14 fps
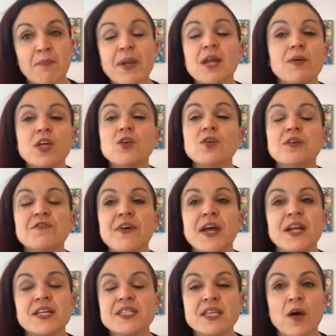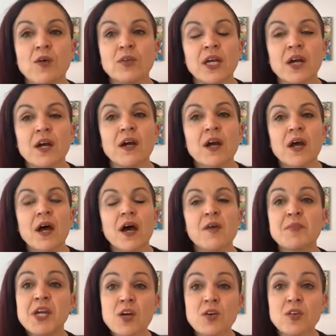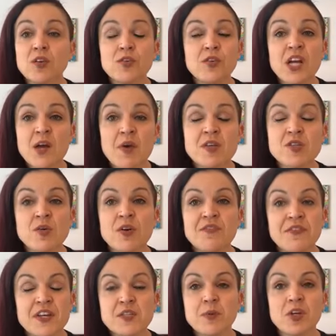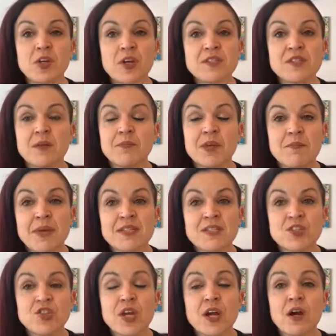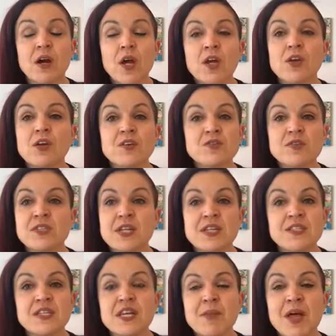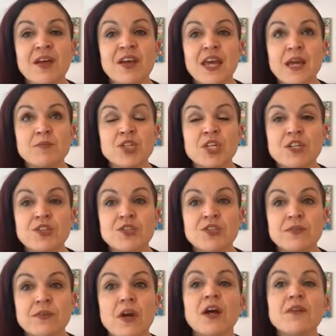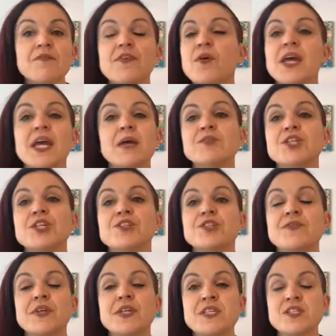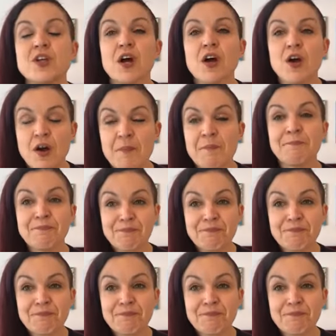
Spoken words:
But anyway, you can find us out there. I'm Carolyn Luhning. I'm also on Facebook. You can send me a message there. You can also send us an email at info@gamechangersfitness.com.